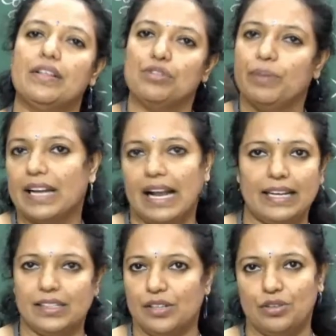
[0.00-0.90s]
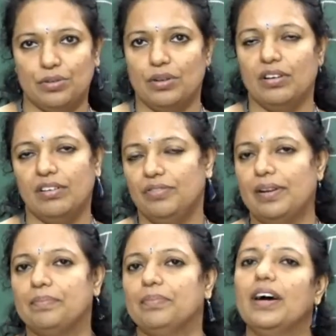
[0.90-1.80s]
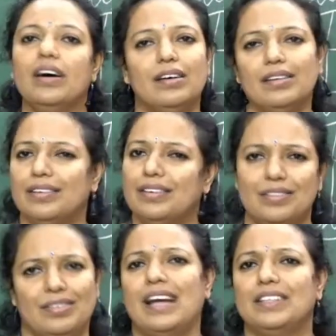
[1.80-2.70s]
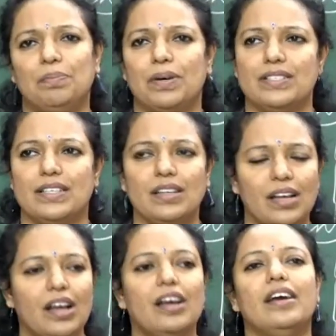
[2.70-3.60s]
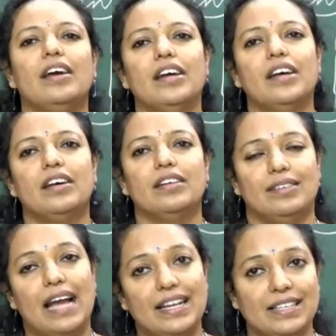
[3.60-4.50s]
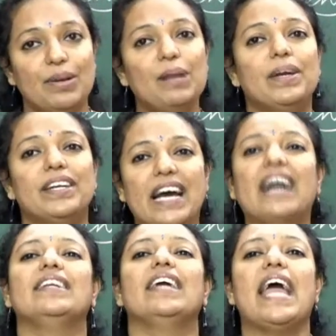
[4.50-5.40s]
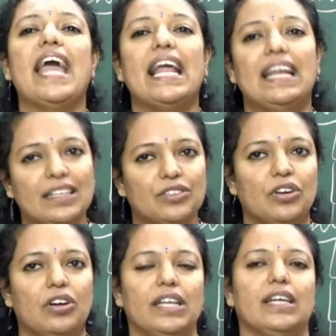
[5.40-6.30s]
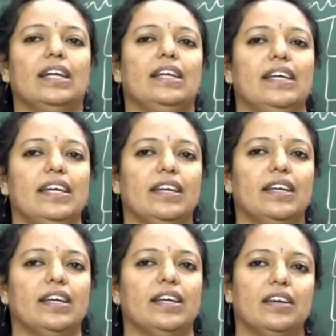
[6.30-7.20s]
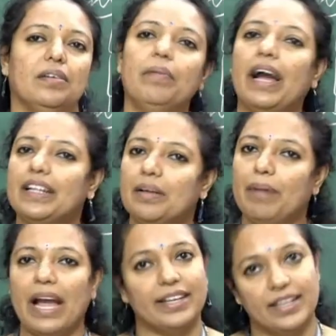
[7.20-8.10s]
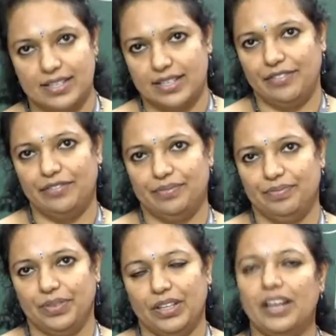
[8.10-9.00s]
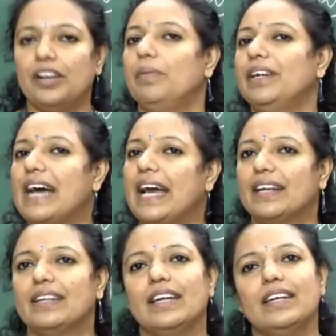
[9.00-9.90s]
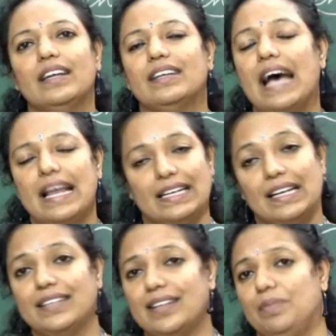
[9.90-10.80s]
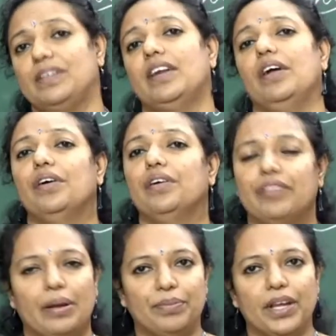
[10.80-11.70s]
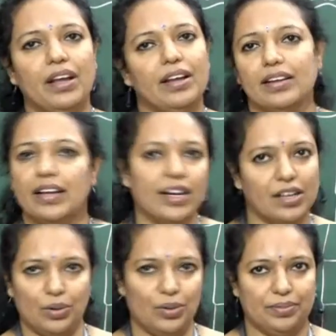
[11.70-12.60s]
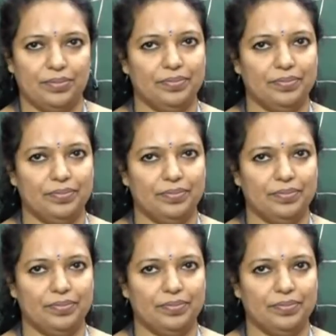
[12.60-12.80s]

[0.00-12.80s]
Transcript: has to be collected from another person. that will be done electronically by the bank itself. It will be directly debited from the account.